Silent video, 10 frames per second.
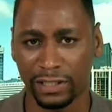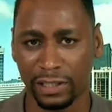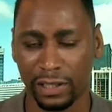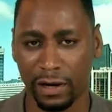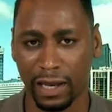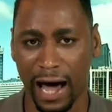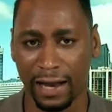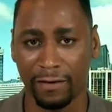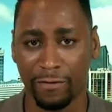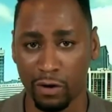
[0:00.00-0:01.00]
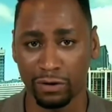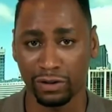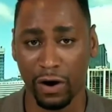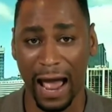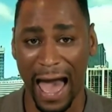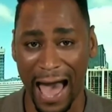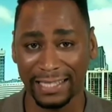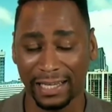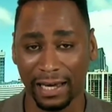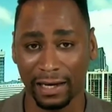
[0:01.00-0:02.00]
question that a lot of voters are
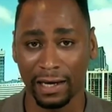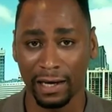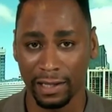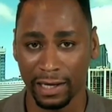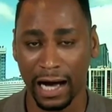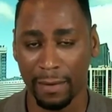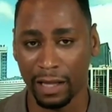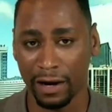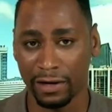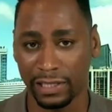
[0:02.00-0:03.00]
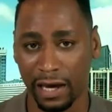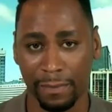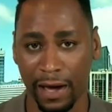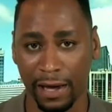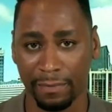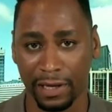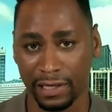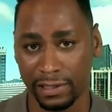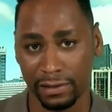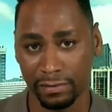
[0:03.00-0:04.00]
asking the Kamala Harris campaign,
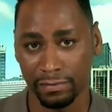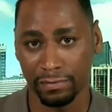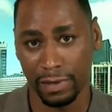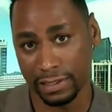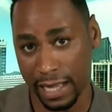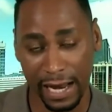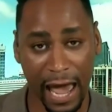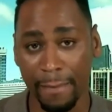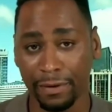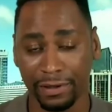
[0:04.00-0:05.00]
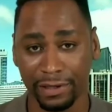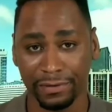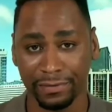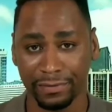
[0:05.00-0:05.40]
because it's not happened.